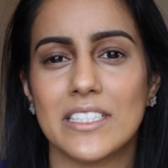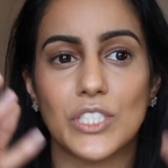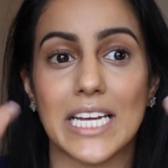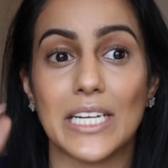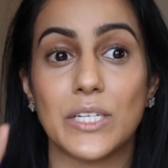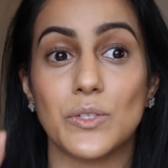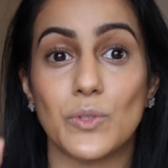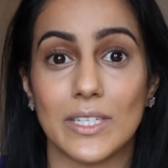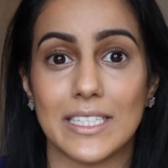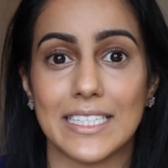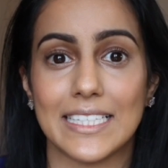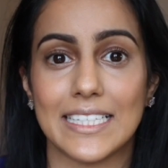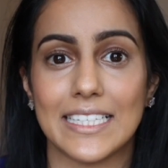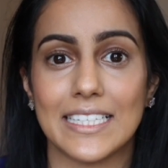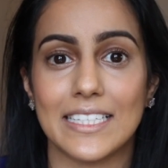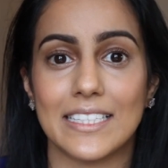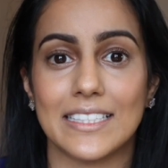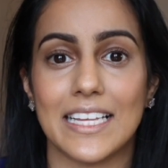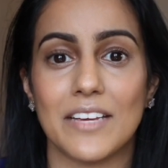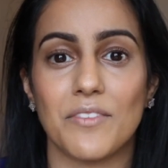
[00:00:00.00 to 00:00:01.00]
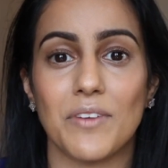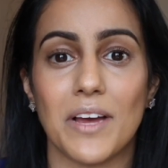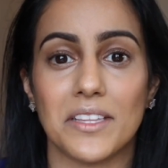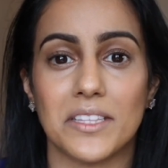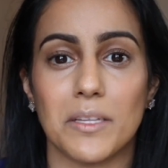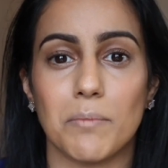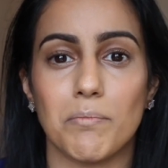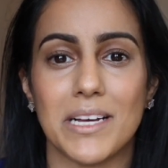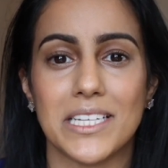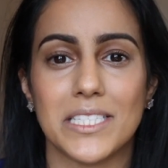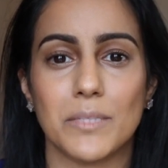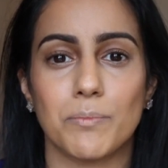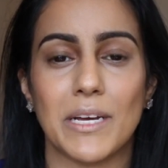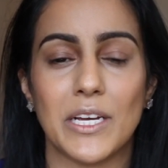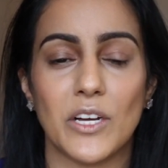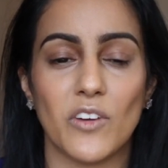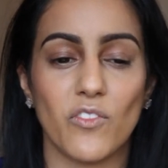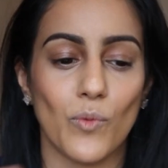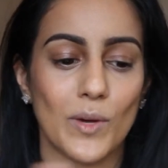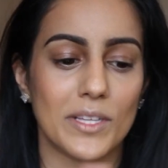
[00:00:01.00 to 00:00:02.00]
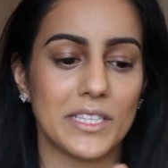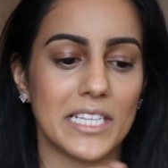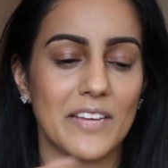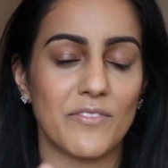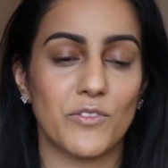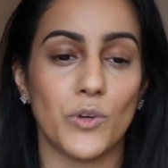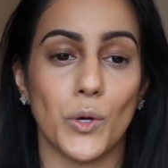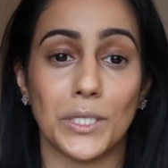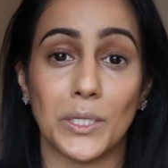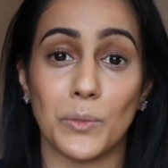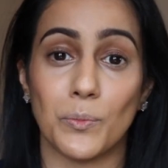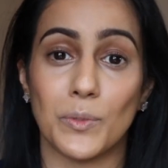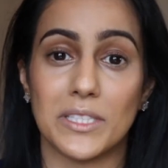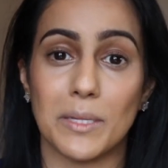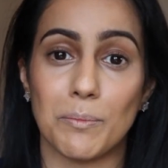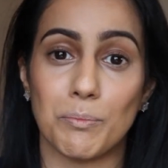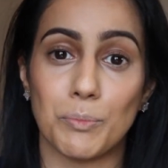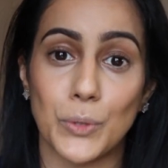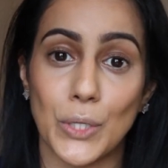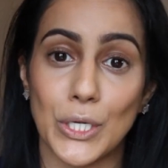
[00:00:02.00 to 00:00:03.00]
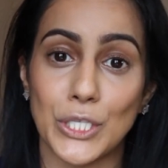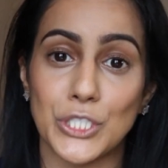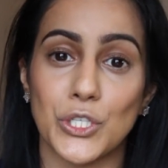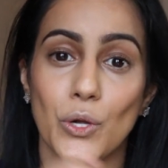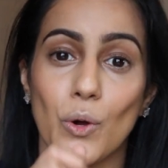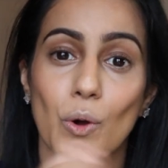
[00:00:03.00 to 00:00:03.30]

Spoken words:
generally they've had the best payoff when they've gone in with a brush